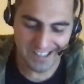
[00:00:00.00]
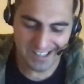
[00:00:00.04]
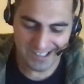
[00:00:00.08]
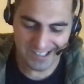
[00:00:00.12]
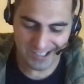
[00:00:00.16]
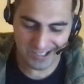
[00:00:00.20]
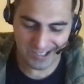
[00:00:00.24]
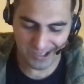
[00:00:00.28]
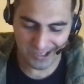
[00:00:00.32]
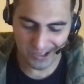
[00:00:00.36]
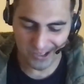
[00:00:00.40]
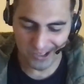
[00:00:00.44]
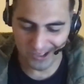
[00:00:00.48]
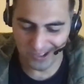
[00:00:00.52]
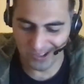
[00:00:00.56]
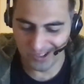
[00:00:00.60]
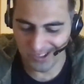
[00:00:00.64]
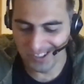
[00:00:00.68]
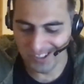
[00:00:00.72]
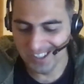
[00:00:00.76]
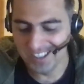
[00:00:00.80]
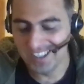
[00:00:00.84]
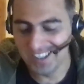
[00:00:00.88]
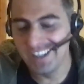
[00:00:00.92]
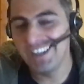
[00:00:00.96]
So
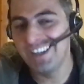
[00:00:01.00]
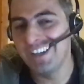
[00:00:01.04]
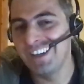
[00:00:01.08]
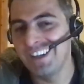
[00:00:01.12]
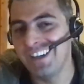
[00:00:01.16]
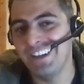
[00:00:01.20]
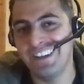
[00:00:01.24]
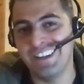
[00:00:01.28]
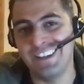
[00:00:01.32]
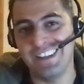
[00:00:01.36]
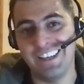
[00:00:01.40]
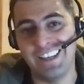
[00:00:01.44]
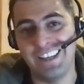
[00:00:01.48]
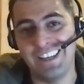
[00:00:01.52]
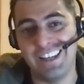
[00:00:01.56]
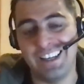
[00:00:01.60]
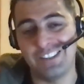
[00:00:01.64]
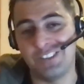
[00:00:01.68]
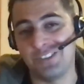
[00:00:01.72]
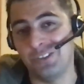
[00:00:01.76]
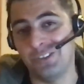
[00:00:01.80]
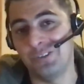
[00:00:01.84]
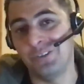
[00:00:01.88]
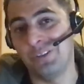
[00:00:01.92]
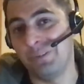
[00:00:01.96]
yeah,
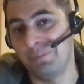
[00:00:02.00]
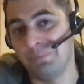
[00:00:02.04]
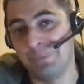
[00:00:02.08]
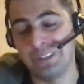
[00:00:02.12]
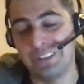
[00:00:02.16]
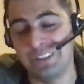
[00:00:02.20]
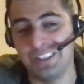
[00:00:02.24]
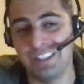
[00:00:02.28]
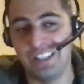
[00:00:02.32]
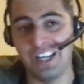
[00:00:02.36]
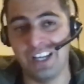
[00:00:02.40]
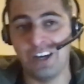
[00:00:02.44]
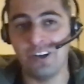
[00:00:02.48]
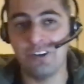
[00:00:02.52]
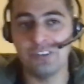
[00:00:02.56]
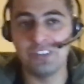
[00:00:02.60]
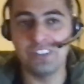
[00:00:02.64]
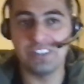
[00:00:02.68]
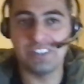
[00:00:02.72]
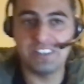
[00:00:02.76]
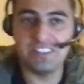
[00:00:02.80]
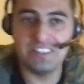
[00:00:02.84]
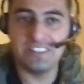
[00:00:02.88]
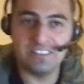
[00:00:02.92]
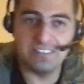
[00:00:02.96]
so but now
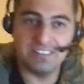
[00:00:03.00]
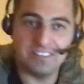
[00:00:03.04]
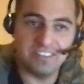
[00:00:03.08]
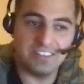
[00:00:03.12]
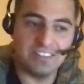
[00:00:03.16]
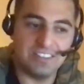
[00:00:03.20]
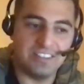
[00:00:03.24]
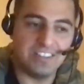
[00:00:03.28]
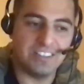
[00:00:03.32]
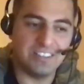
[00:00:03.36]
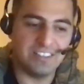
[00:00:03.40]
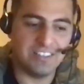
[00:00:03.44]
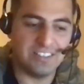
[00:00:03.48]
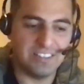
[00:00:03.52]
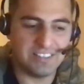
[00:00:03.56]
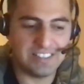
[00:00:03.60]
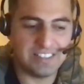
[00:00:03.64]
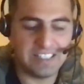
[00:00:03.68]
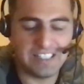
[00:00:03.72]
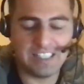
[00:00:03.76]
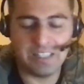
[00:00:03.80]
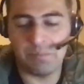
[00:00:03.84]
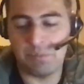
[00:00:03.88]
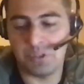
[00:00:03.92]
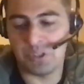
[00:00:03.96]
the
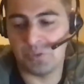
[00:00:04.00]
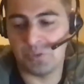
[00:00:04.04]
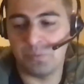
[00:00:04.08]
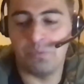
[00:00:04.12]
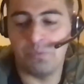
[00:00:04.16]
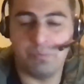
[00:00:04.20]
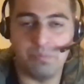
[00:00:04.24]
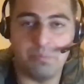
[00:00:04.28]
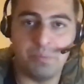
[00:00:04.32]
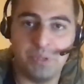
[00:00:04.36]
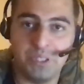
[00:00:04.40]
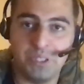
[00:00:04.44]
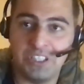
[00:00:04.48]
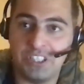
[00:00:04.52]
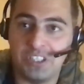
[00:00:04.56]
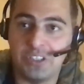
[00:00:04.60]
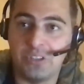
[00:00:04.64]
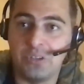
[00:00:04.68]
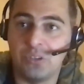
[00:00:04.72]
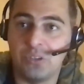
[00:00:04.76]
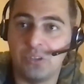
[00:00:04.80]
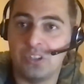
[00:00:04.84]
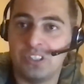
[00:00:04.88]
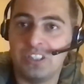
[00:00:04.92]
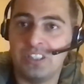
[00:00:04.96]
setup is pretty
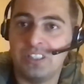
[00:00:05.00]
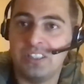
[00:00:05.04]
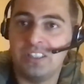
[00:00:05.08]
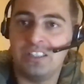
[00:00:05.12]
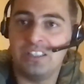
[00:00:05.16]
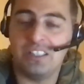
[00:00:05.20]
good.